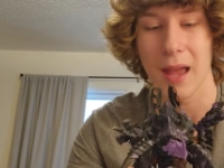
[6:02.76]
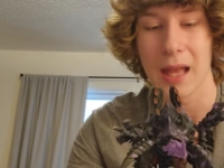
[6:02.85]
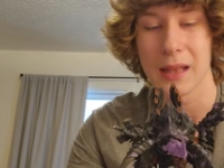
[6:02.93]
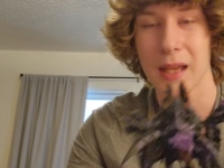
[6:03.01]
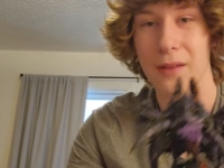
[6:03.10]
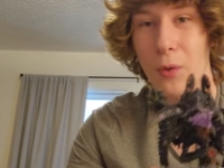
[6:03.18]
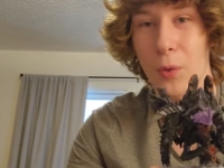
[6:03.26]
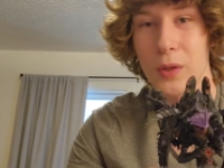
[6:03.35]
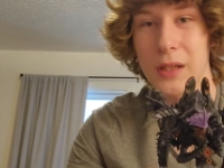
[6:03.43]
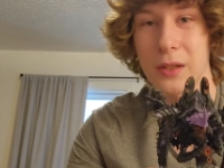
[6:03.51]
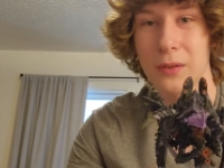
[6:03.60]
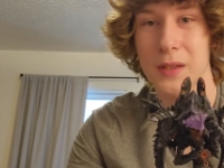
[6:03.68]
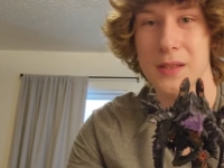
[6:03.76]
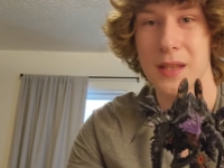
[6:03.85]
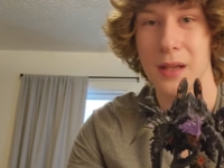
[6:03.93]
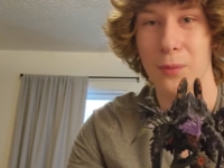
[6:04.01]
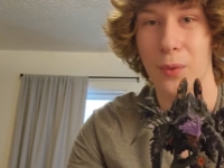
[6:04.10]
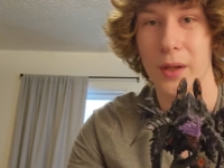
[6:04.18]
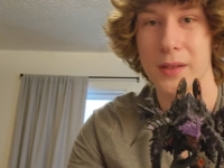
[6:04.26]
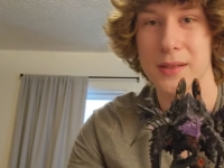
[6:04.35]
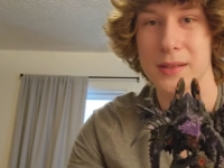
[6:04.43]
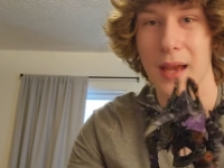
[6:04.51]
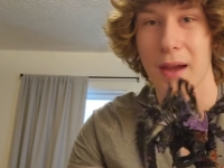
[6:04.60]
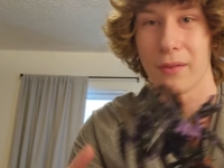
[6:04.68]
and they have only killed this thing
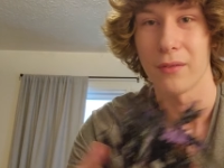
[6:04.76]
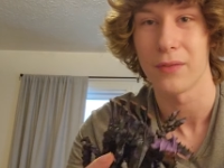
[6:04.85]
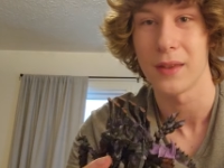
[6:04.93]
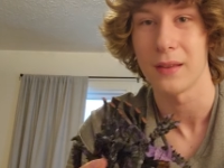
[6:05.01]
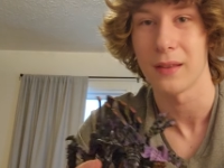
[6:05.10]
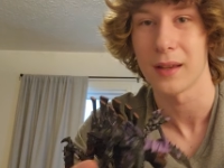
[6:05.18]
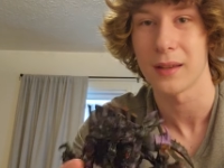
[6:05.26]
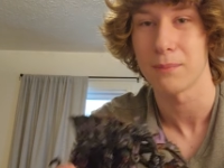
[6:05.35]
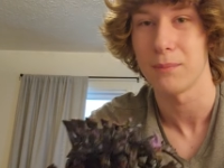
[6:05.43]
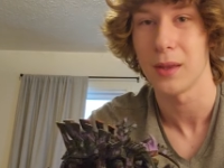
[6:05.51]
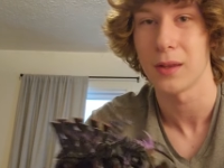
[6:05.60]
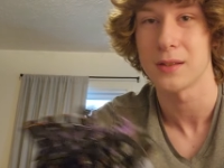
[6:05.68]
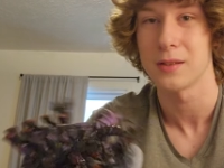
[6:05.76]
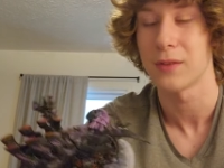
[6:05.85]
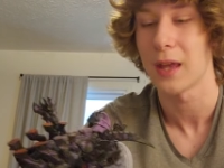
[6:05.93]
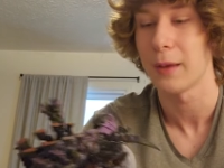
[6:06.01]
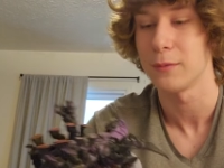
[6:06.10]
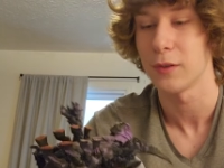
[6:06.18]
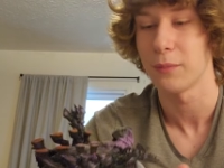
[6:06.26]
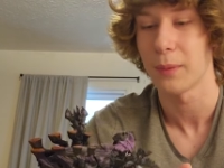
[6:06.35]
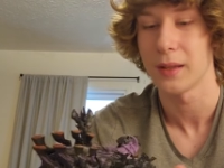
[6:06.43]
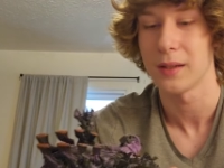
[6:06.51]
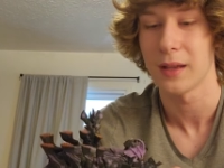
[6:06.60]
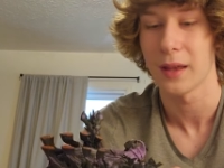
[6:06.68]
once out of the like millions of games we've
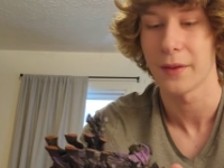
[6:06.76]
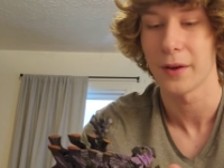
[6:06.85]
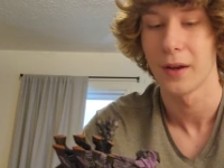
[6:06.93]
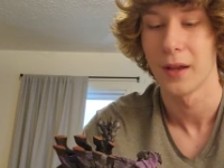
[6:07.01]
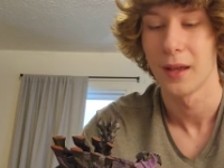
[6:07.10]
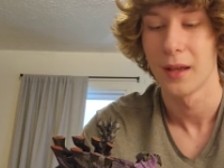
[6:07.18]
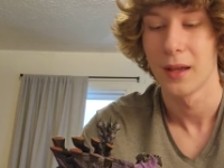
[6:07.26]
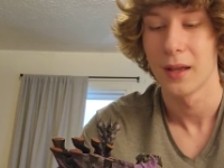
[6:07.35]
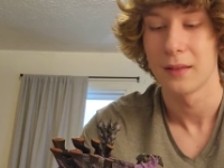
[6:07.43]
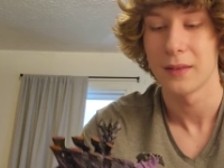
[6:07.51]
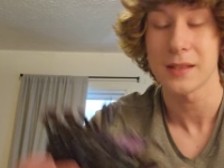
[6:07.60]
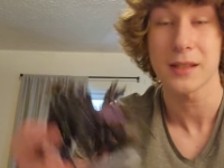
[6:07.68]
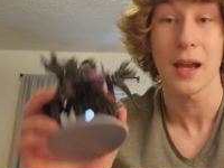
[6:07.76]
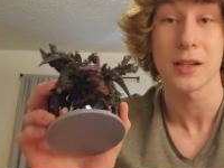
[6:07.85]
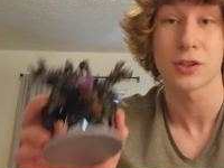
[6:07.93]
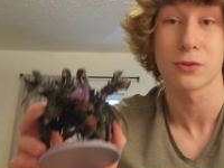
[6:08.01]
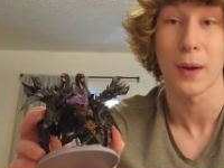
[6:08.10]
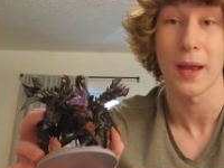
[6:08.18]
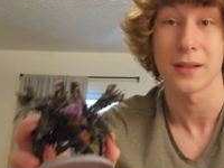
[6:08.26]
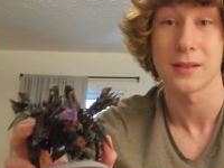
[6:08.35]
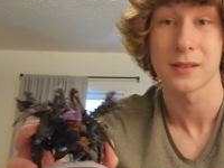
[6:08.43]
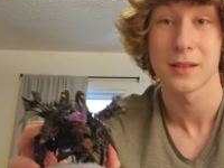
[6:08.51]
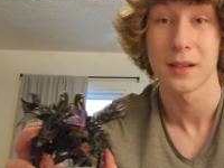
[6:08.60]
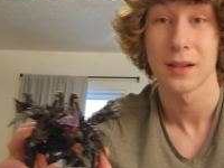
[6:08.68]
played together. This guy
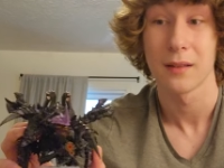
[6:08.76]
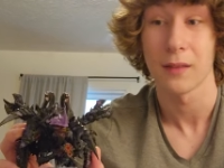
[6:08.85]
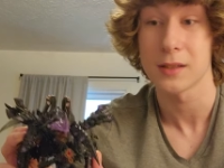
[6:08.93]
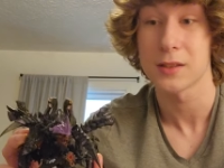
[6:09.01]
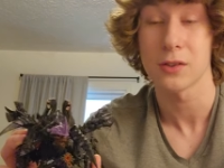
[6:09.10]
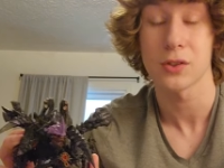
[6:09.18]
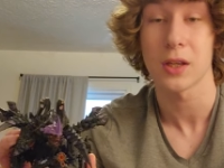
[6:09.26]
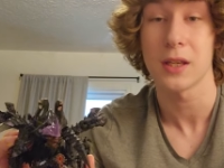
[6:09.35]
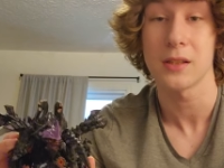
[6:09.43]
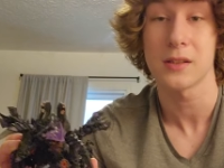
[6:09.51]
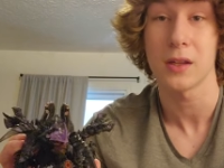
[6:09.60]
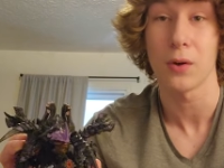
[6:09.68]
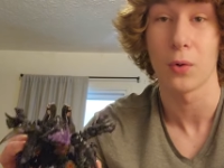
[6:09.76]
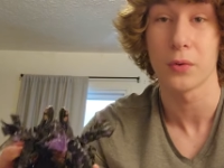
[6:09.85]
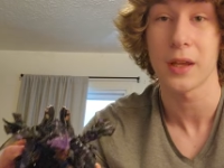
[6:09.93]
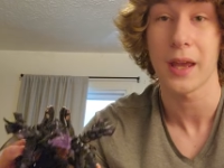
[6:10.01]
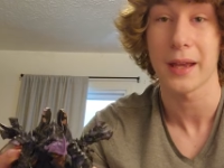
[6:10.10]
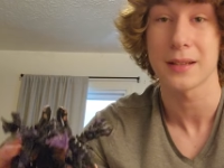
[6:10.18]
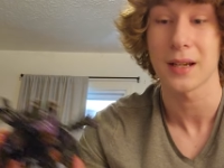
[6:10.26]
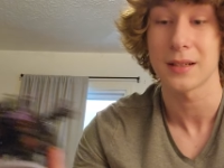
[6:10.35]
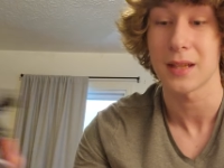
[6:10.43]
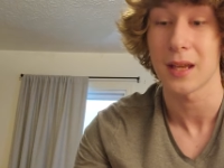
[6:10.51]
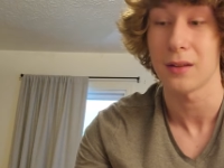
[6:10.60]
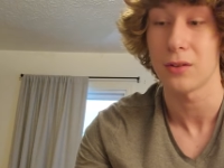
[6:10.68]
shreds. Like seriously, he is the only
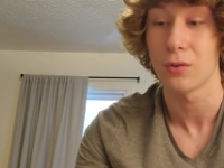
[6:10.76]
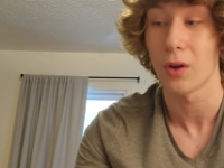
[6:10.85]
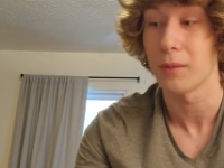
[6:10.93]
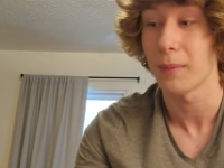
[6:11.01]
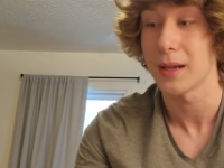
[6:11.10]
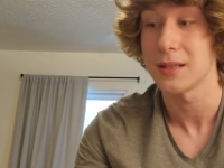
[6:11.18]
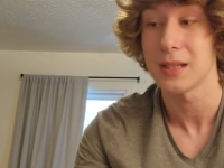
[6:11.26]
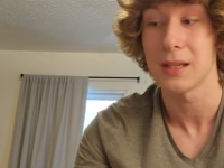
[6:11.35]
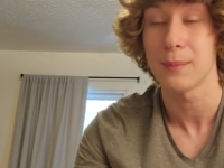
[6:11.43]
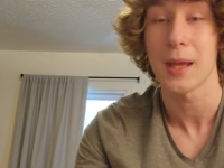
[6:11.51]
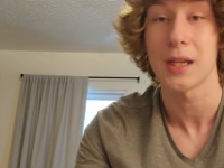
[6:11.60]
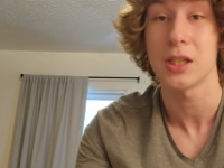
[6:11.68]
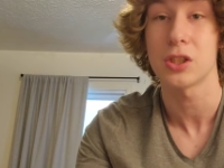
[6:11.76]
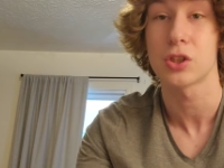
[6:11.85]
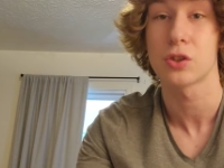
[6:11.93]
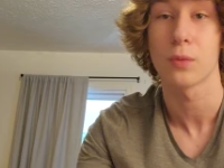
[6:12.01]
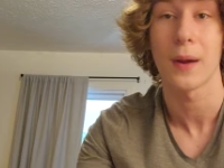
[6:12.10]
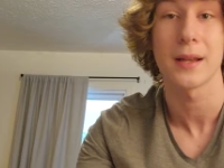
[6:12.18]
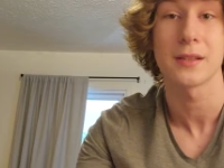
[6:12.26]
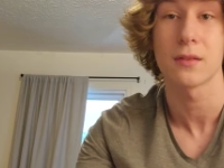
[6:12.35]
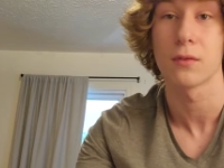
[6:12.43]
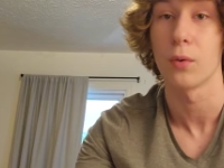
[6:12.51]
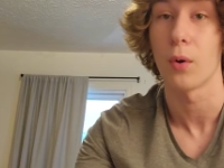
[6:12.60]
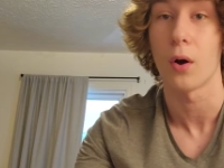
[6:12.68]
anti-tank dude on my team, and he shreds
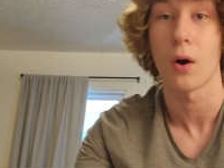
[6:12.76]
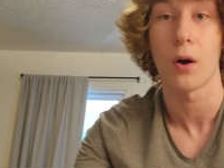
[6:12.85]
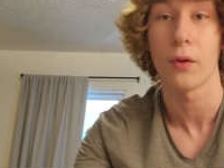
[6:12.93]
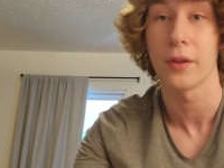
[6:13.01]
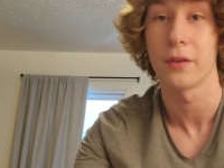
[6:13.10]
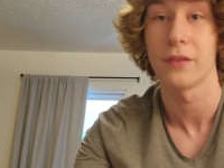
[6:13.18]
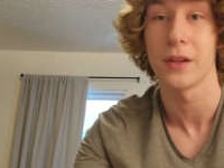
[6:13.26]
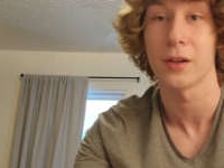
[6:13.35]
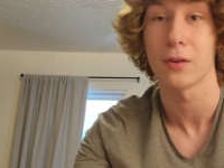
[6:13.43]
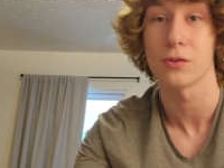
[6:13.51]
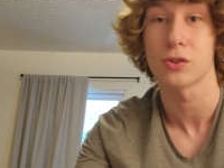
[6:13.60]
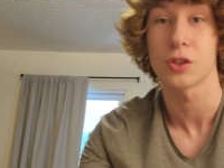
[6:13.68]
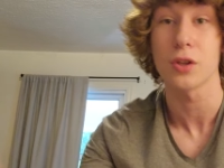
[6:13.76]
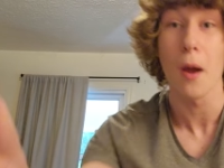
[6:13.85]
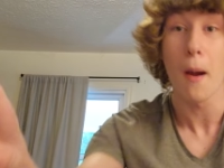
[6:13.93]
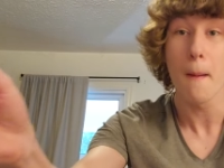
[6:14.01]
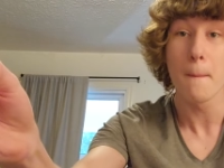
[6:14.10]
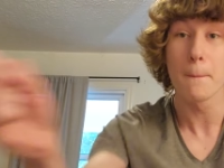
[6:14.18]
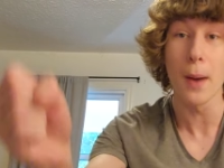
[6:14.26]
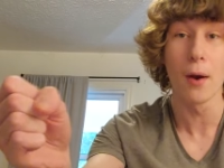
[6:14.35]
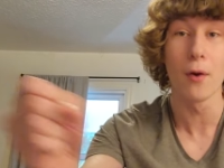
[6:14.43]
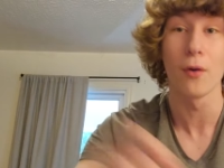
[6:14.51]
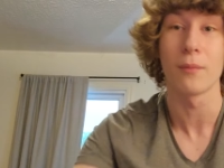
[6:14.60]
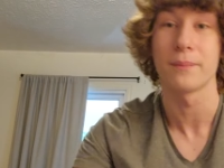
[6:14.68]
through all their vehicles. Just
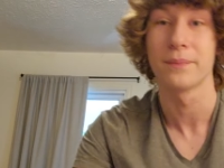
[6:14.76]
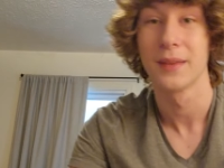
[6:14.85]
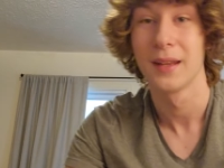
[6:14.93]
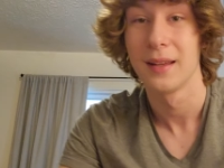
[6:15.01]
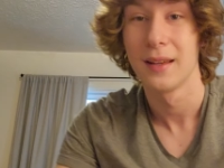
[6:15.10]
boom.